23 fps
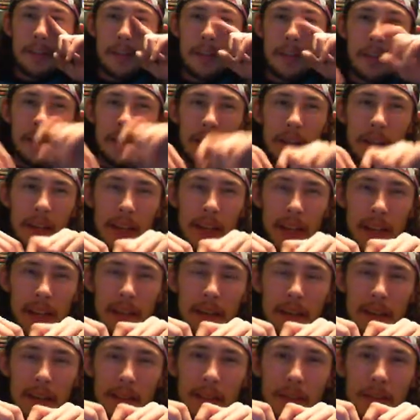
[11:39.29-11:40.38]
And
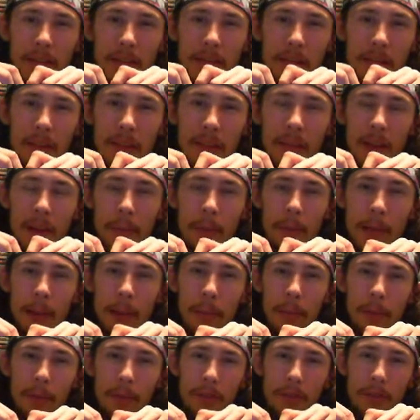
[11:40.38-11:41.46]
on paper, they're
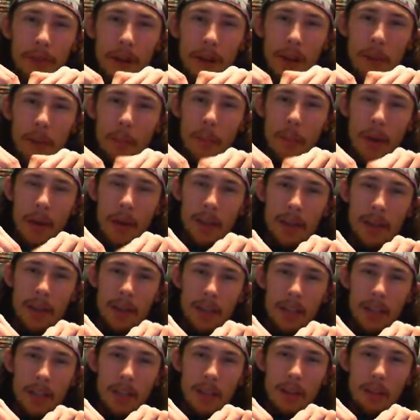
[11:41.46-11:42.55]
not a bad team,
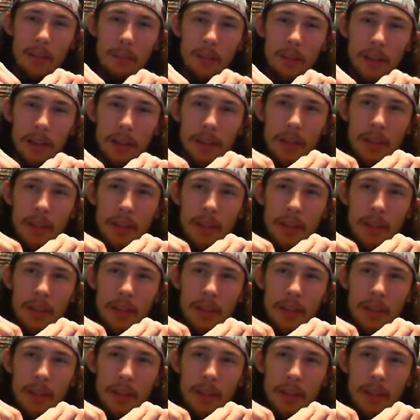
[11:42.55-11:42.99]
but they just